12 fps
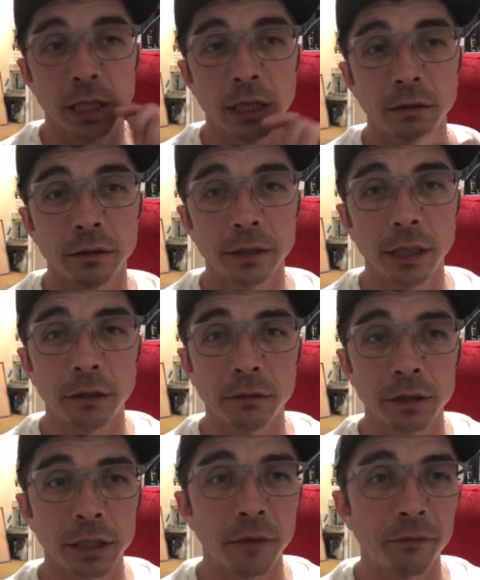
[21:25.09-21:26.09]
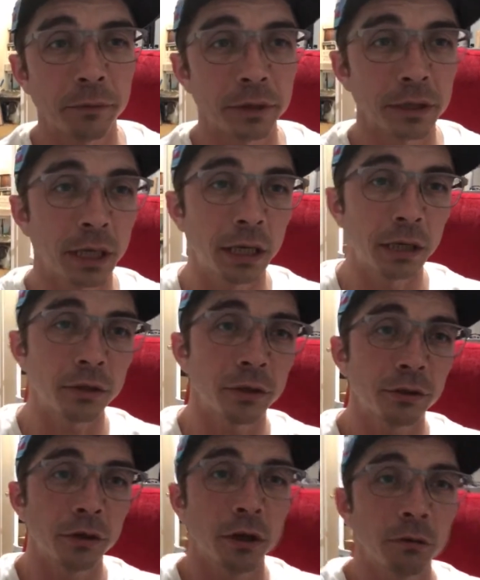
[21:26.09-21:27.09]
It learned how to escape from its cage. Her
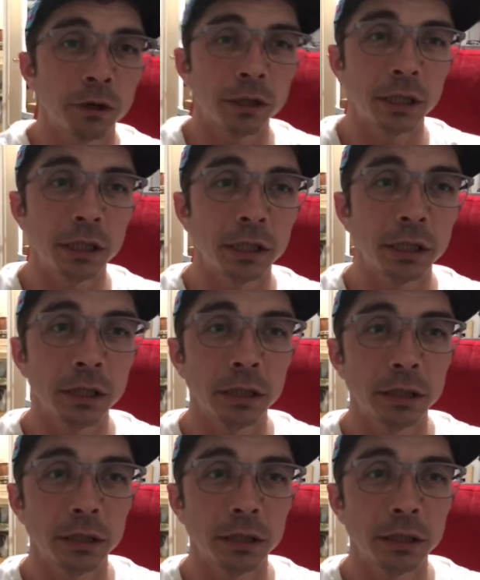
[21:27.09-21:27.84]
dog wanted to eat it.